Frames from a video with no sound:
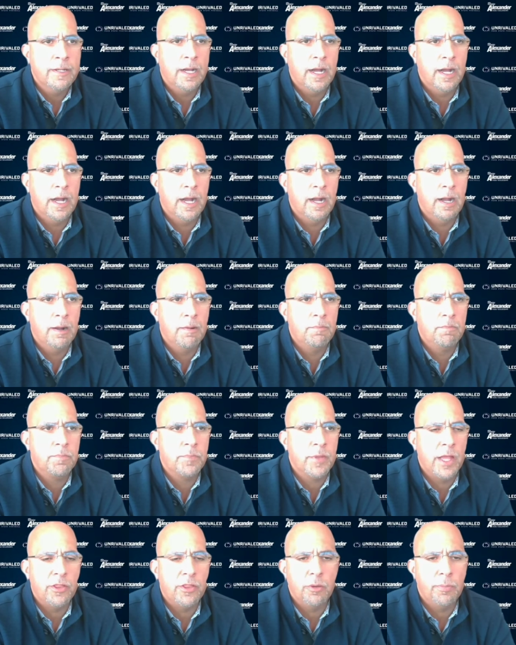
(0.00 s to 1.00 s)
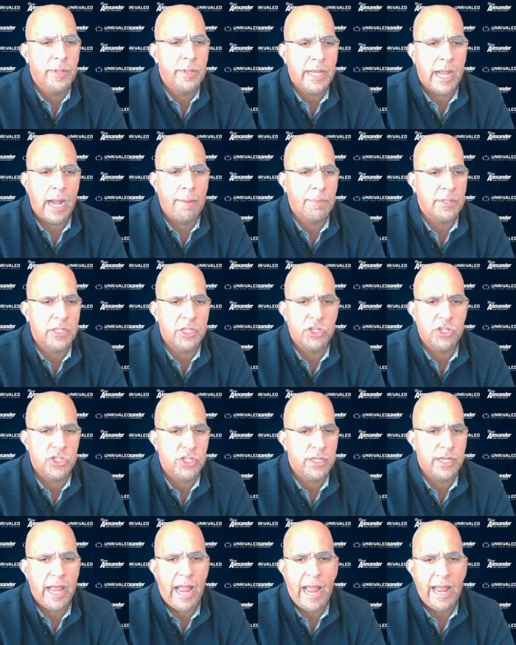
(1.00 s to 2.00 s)
And there'll be
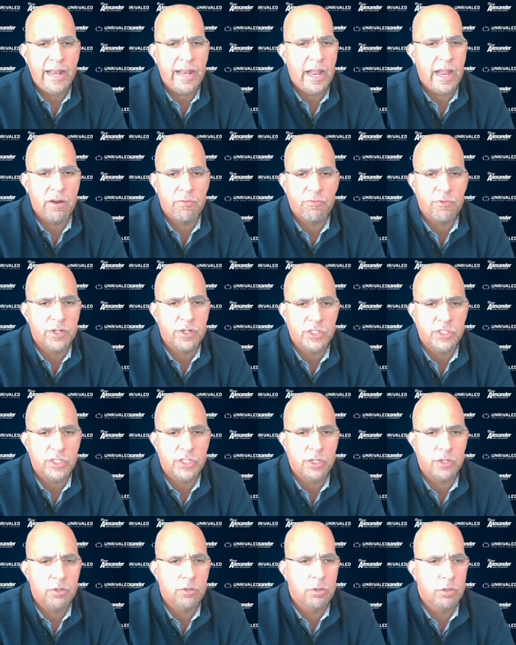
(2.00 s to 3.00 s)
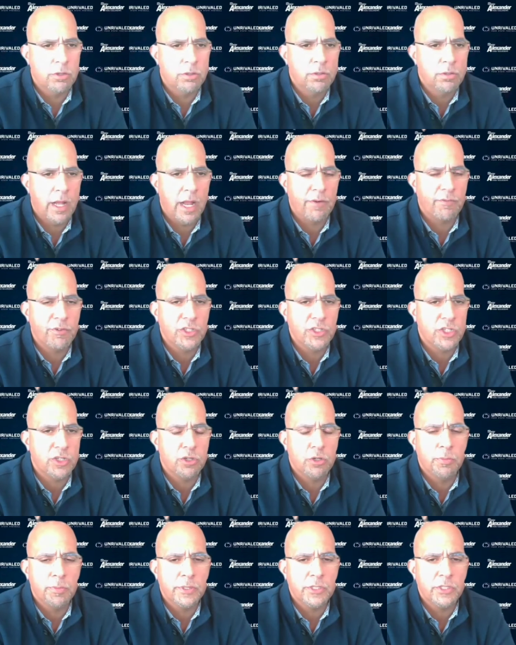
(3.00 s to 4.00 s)
competition at every single
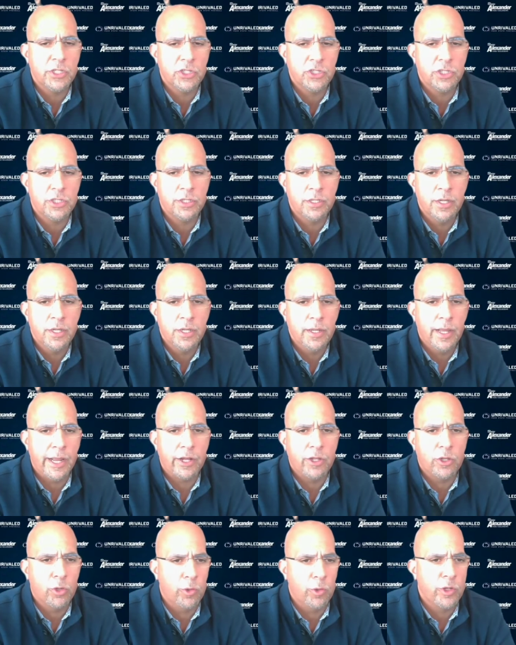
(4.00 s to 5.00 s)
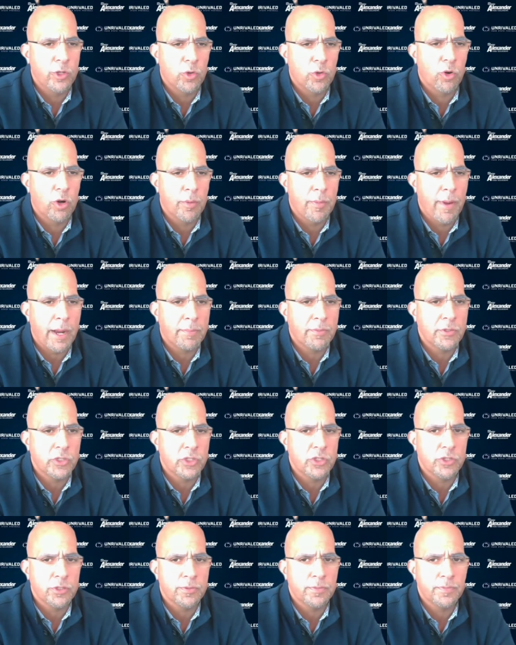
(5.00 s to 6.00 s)
position, including the quarterback
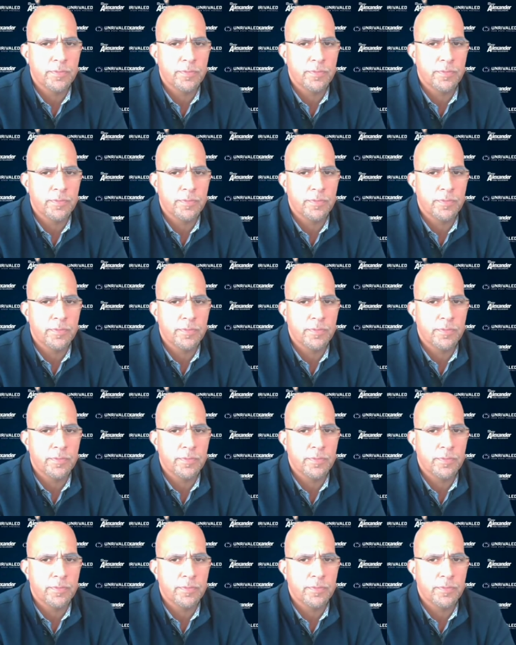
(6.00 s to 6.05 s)
position.